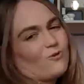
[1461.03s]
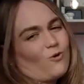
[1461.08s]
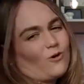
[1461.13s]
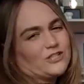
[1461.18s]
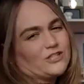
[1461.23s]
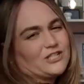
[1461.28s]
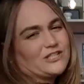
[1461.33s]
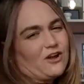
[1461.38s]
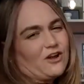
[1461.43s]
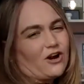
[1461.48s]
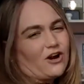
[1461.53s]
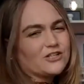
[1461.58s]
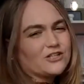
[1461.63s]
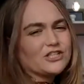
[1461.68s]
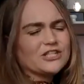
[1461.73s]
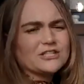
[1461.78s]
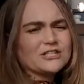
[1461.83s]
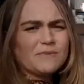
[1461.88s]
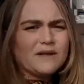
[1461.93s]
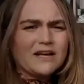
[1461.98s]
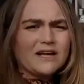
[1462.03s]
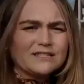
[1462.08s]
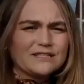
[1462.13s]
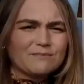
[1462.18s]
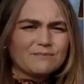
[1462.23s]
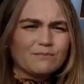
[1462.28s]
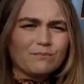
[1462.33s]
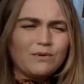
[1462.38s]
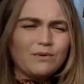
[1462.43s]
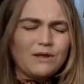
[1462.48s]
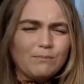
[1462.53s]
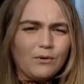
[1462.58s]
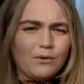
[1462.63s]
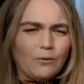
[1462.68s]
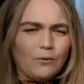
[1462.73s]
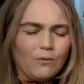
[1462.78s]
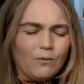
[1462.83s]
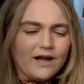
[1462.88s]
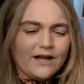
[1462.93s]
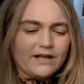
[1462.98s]
gorgeous arches because people
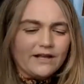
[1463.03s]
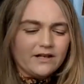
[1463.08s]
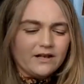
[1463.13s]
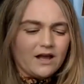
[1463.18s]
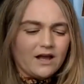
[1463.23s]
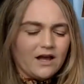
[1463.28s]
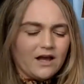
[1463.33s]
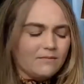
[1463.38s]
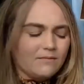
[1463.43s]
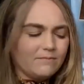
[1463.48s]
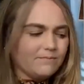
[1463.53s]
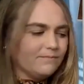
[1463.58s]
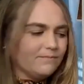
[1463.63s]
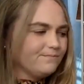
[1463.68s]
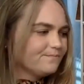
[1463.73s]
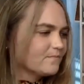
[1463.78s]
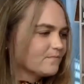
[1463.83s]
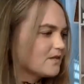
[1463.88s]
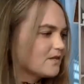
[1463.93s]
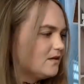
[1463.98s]
want um,